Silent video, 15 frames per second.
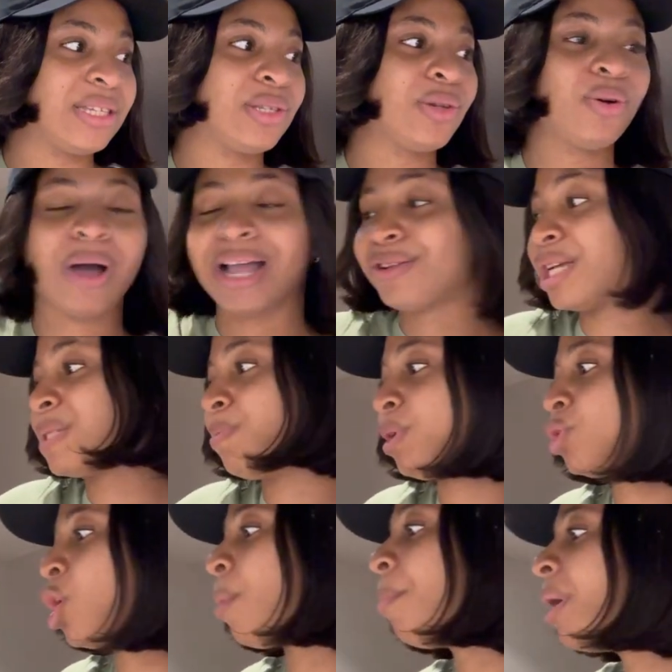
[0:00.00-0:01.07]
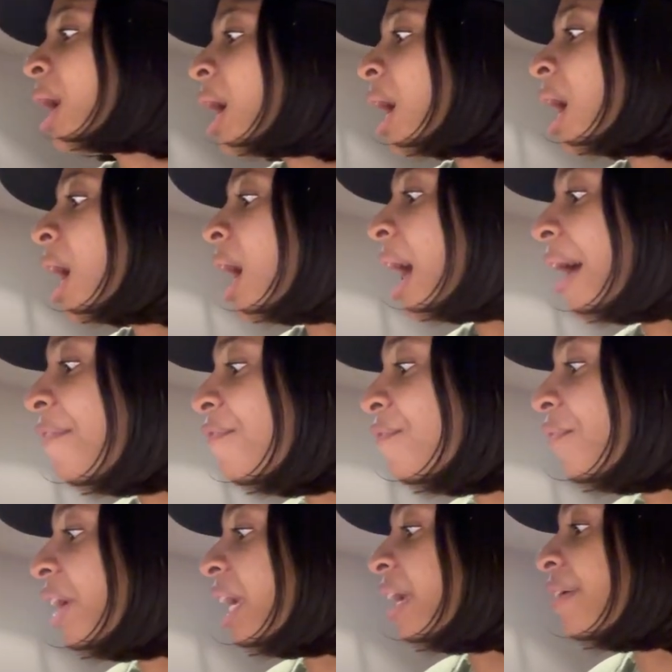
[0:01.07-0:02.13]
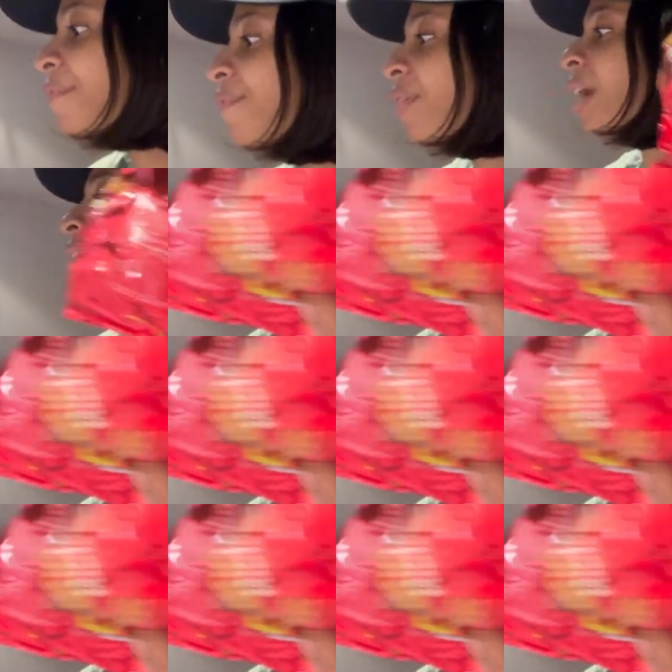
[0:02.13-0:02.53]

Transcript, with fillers: So I just picked up her fave.